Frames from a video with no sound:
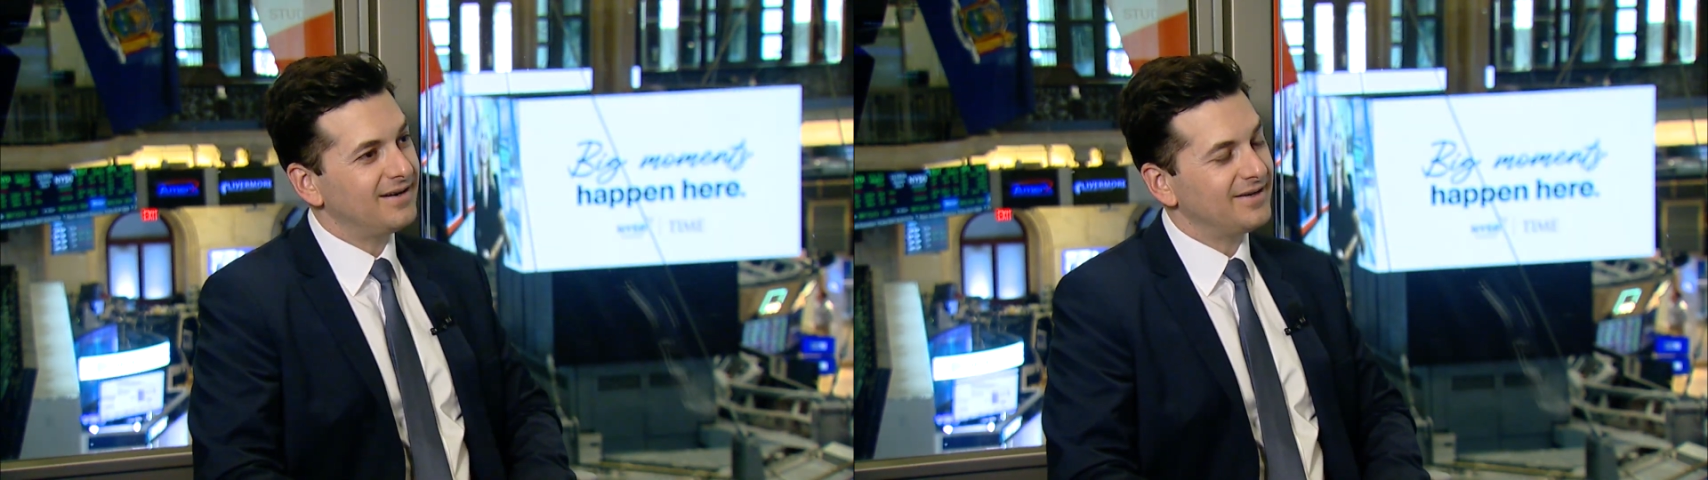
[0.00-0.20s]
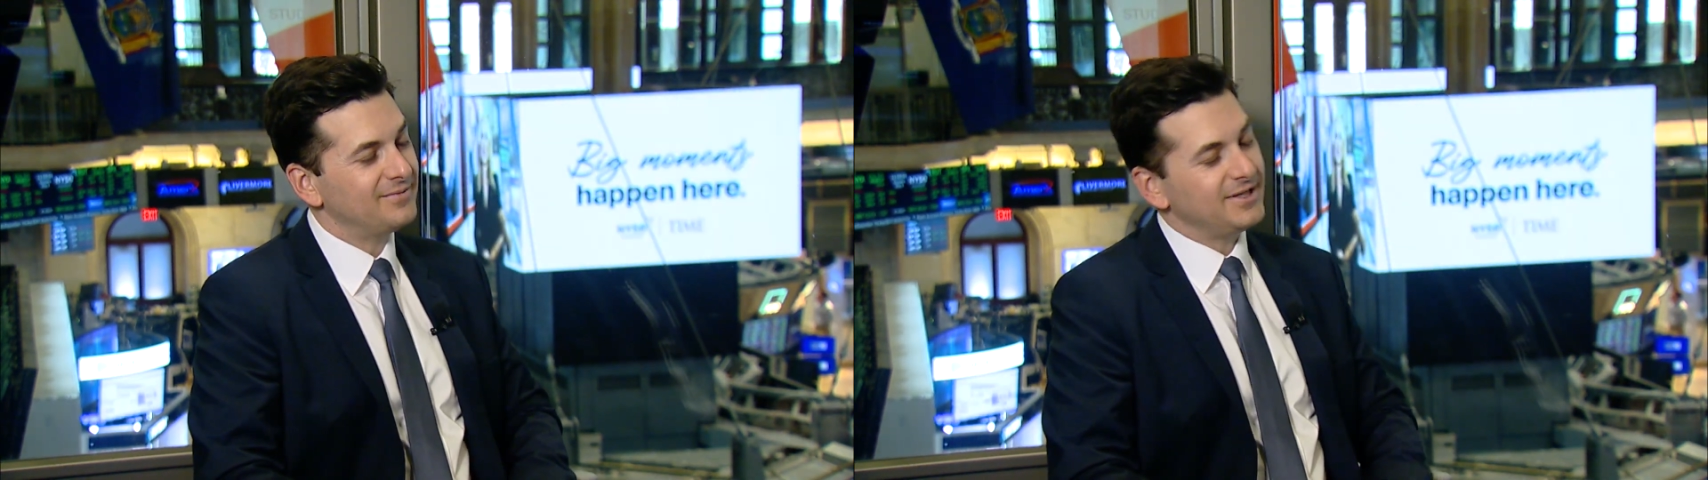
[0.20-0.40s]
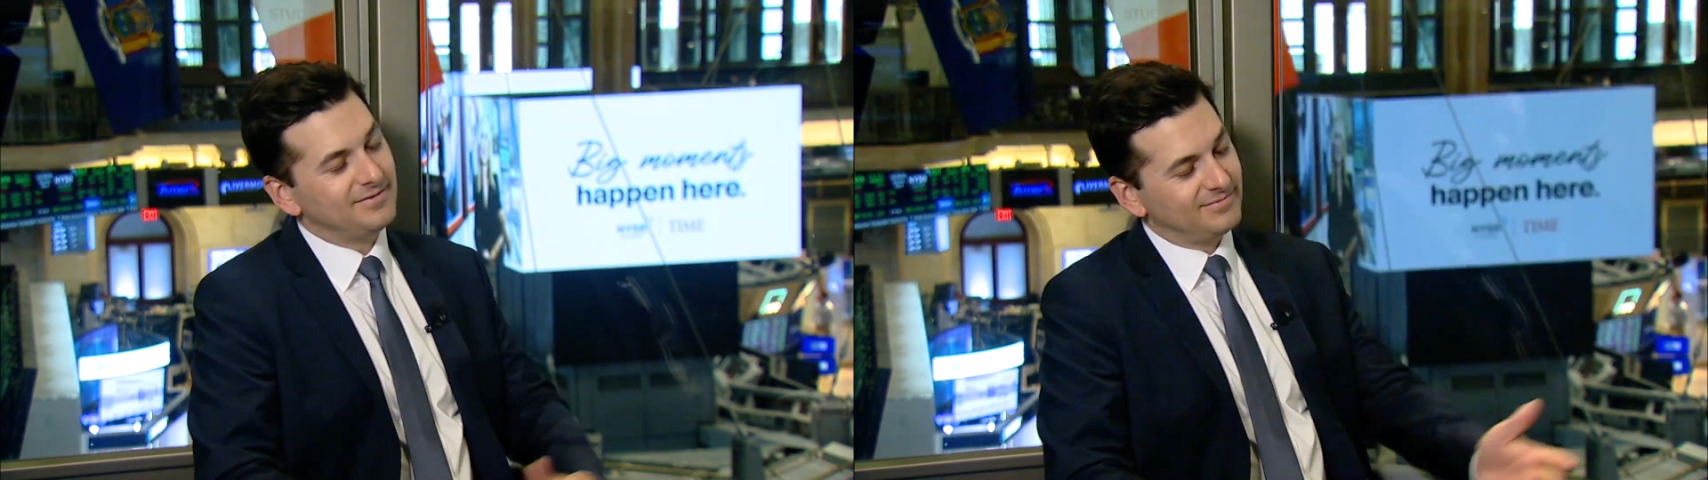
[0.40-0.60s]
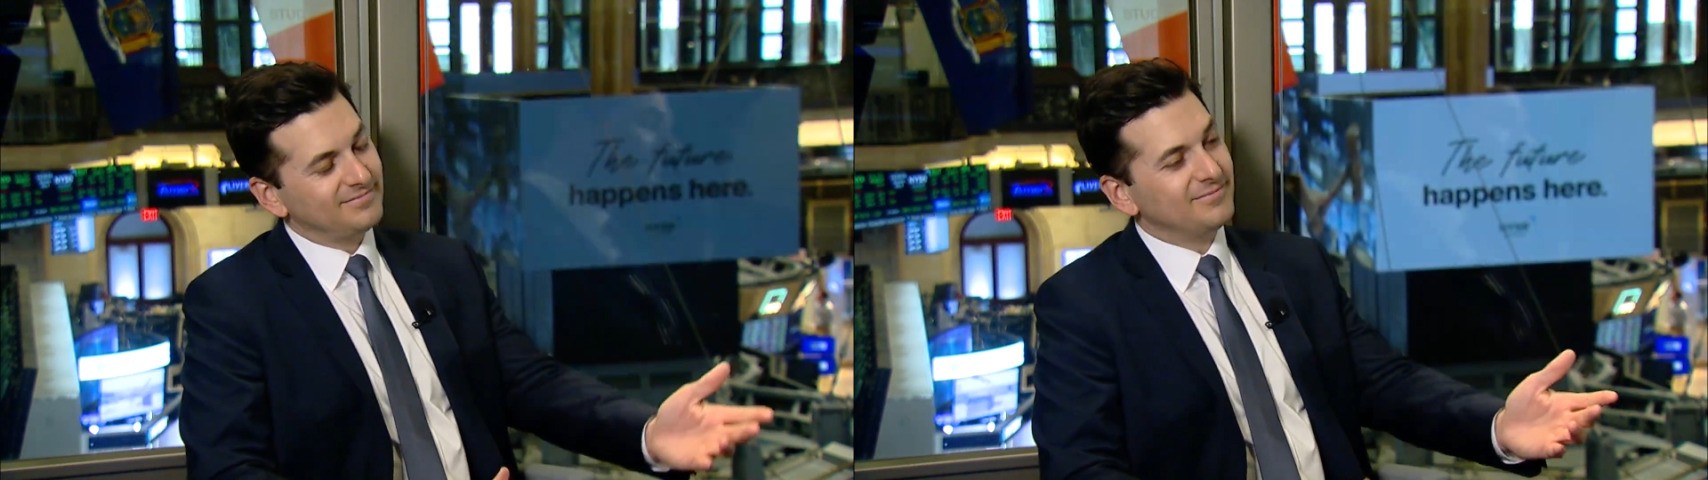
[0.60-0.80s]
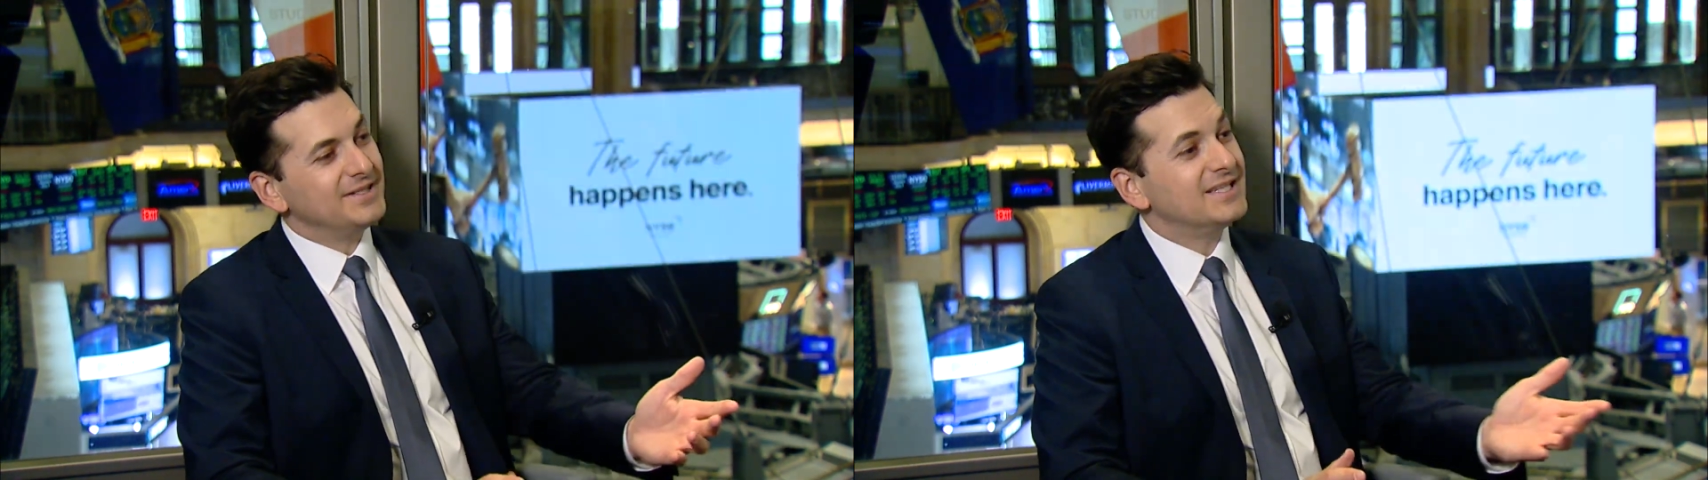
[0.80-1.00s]
and
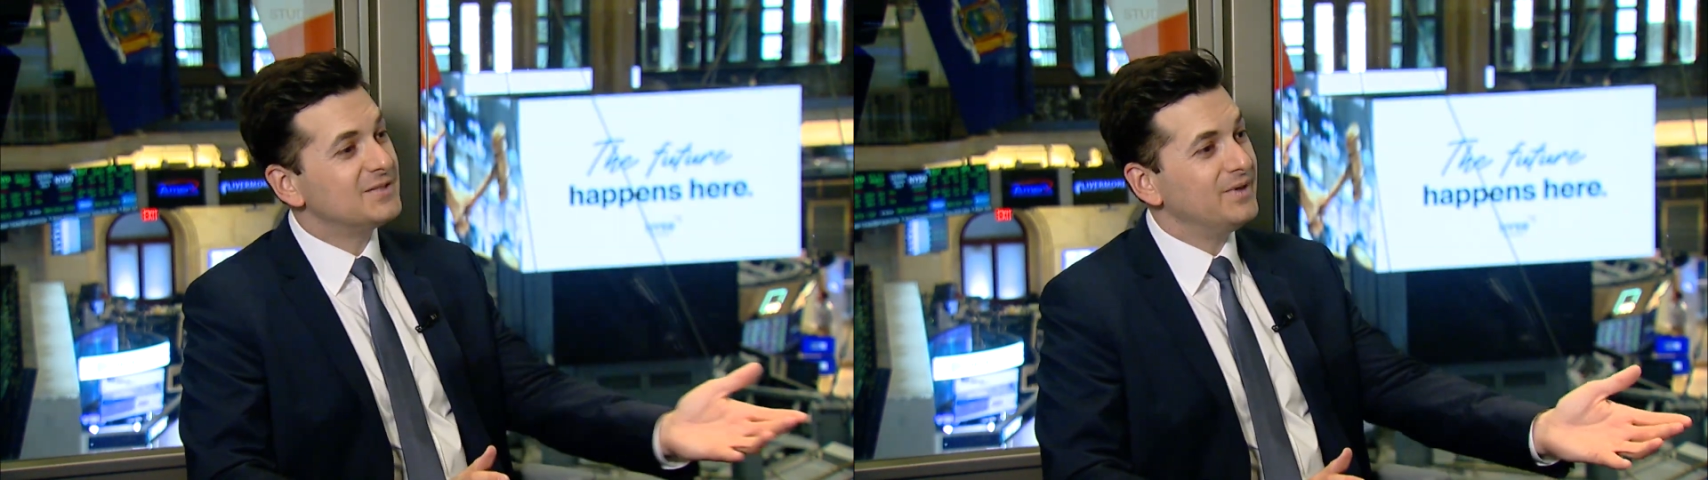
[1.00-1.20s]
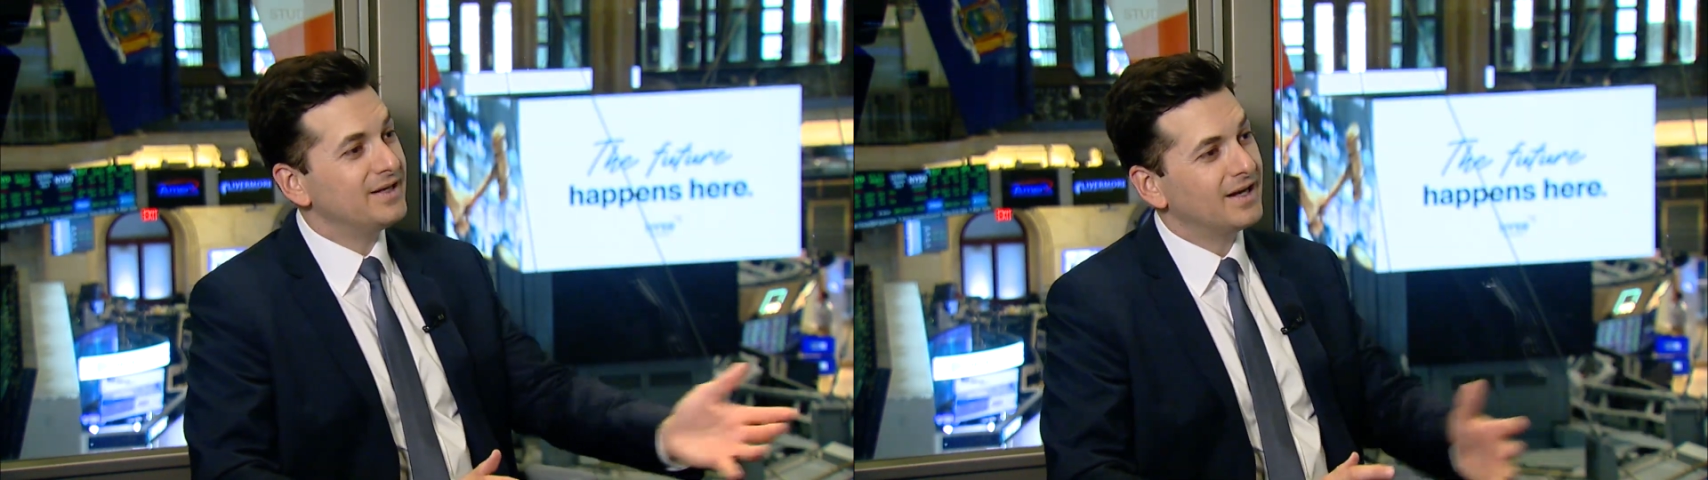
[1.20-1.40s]
we did speak